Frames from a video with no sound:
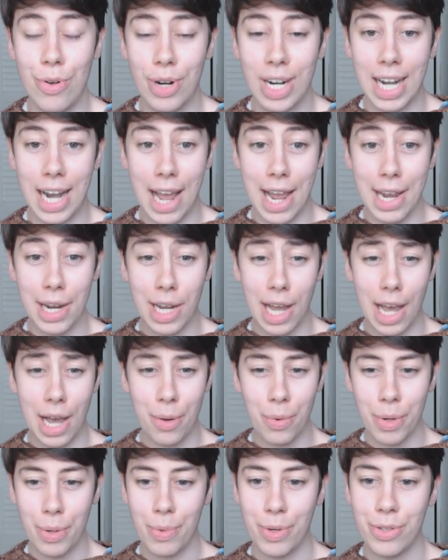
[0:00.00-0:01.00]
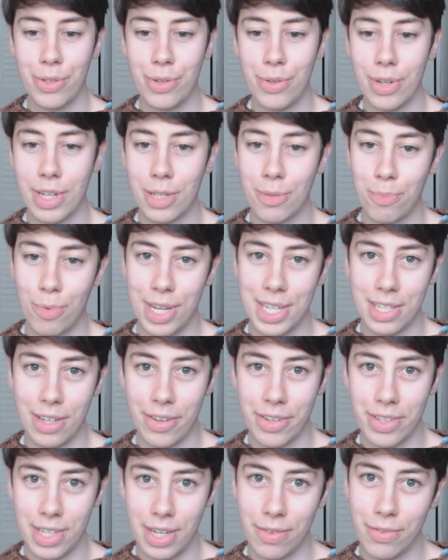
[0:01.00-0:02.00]
look like, how we want to express
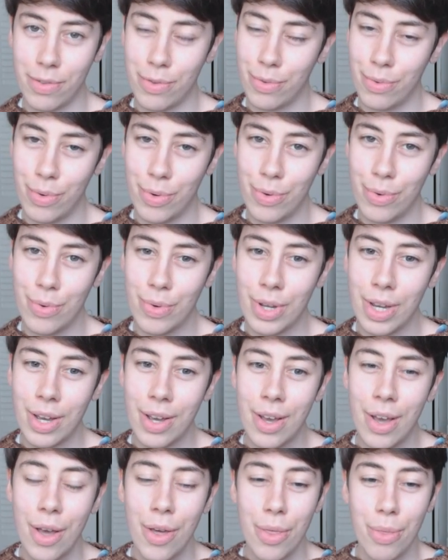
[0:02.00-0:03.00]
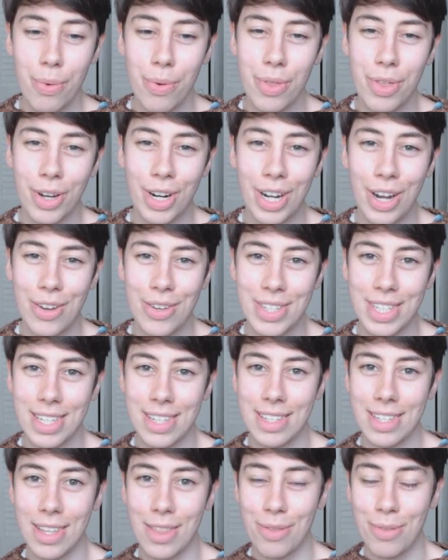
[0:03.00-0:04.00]
ourselves through the
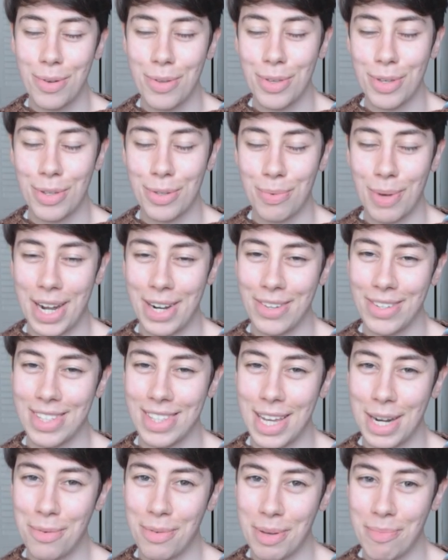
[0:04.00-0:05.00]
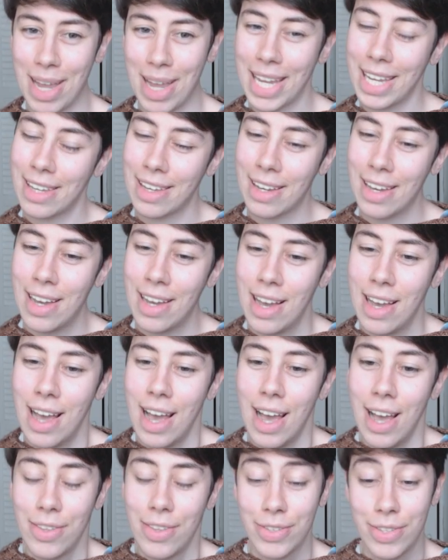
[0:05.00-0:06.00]
clothes and through the sweaters that we make.
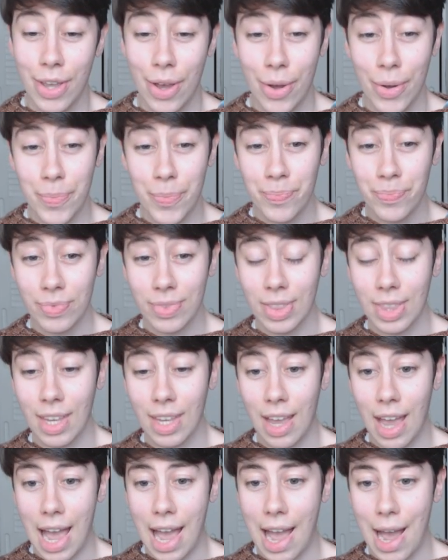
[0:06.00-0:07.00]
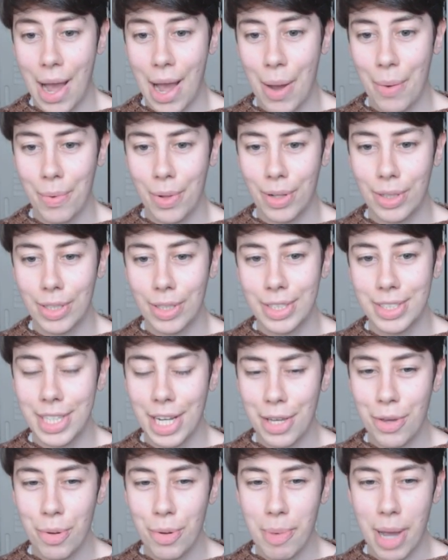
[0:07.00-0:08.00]
So I will
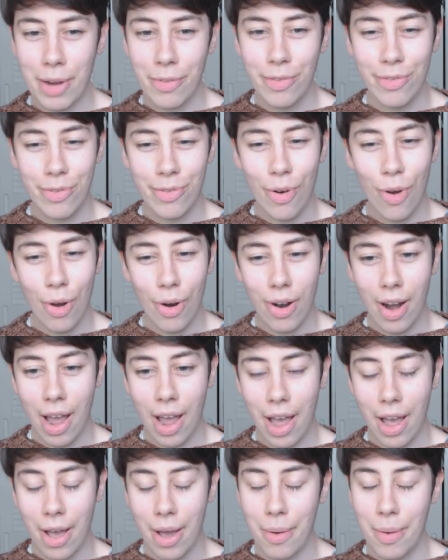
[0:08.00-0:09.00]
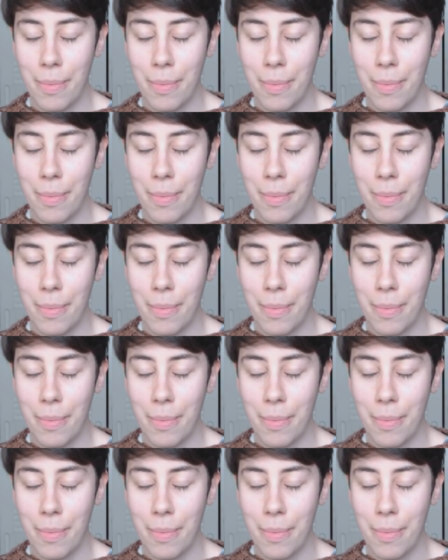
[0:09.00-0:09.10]
tell you about four